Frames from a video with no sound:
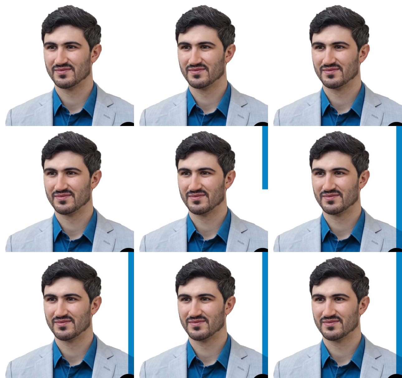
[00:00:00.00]

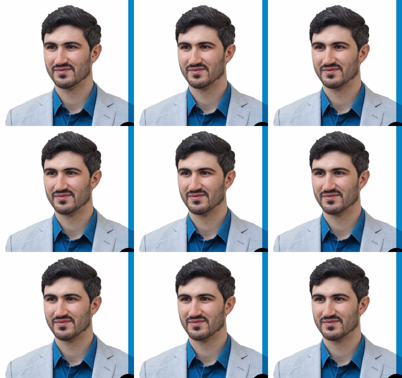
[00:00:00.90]

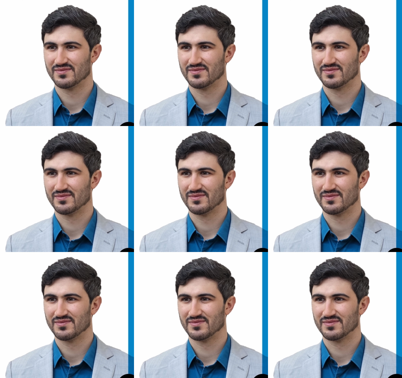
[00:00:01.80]

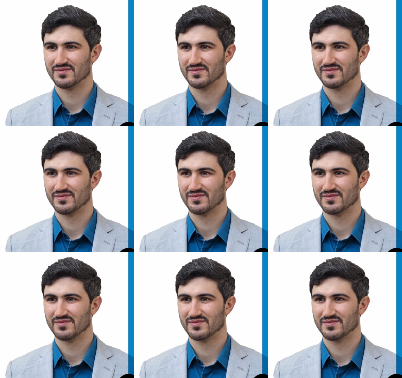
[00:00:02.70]

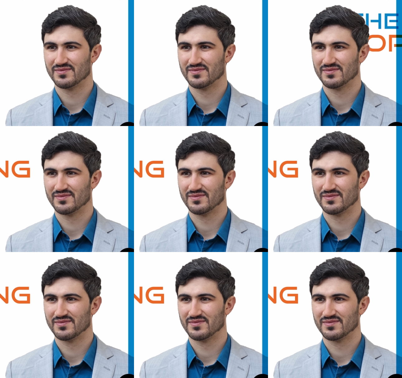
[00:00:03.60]

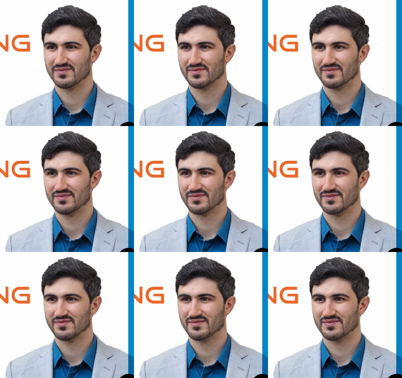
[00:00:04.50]

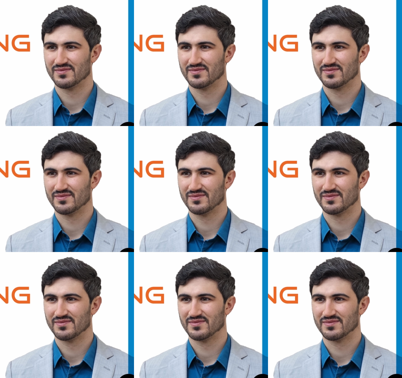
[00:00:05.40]

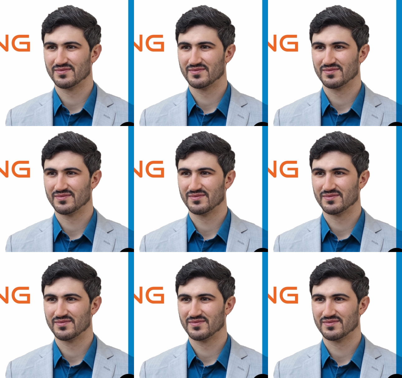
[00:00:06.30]

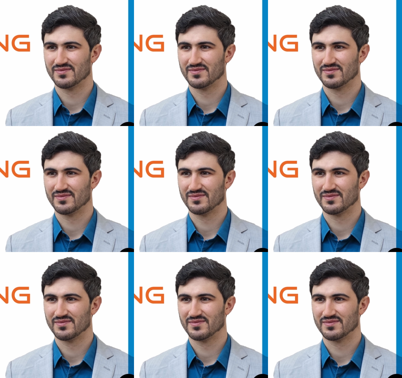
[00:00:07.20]
(silence)